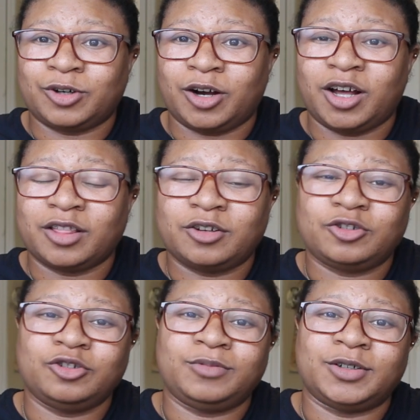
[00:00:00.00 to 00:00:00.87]
or author
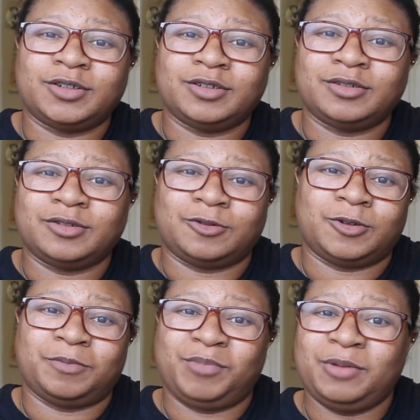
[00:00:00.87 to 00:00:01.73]
tubers
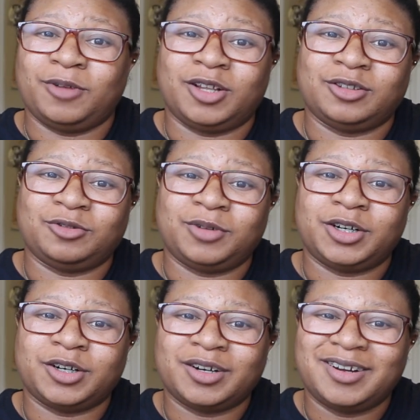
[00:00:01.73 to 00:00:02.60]
or people on
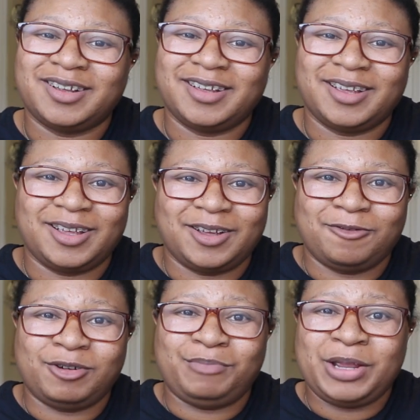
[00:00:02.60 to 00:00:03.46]
Twitter
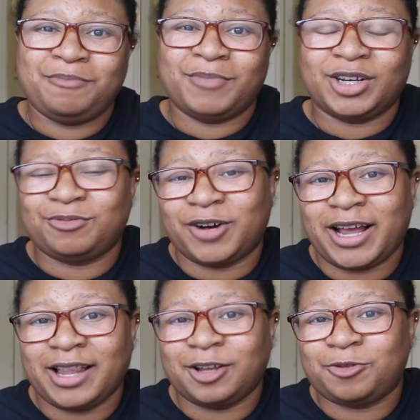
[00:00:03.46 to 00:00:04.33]
would be much more
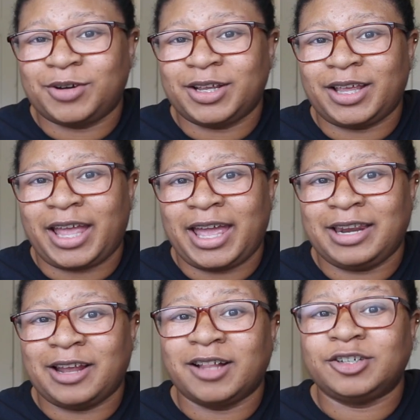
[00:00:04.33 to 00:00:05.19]
eloquent
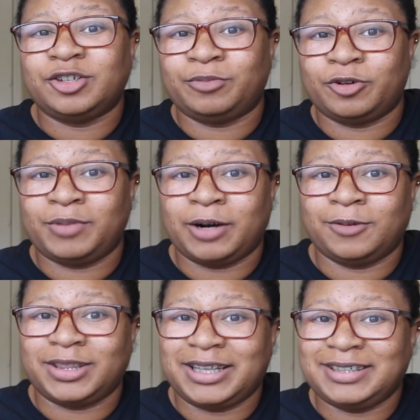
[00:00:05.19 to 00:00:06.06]
and knowledgeable about
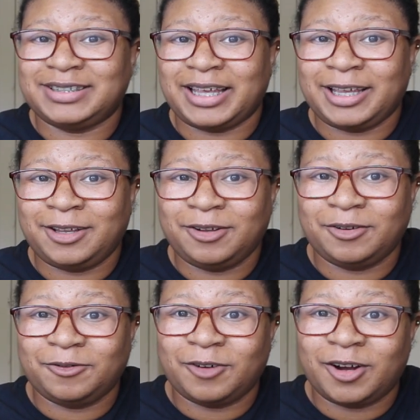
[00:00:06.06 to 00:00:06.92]
what they say
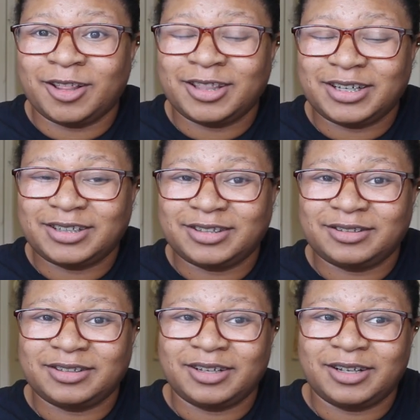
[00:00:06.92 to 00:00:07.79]
on
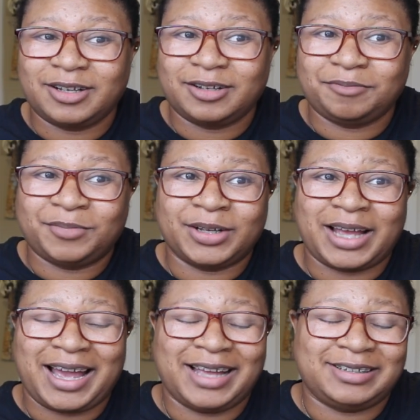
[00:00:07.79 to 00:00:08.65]
this.
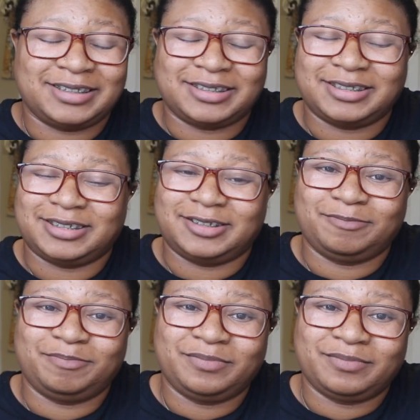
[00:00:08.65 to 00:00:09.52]
But I just,
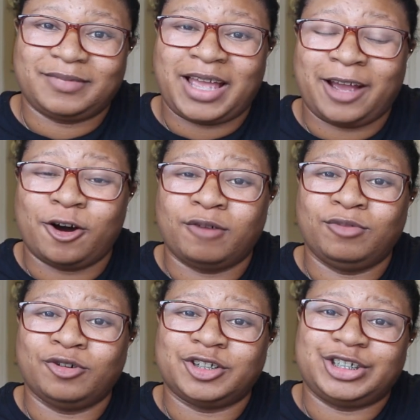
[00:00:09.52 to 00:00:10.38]
I call
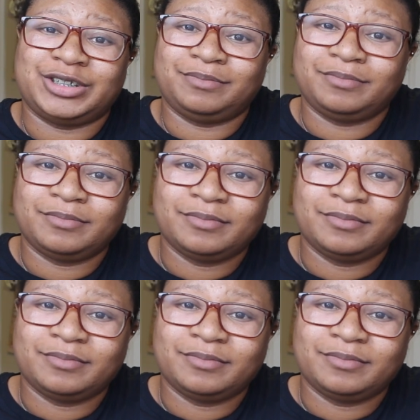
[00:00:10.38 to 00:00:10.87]
bullshit.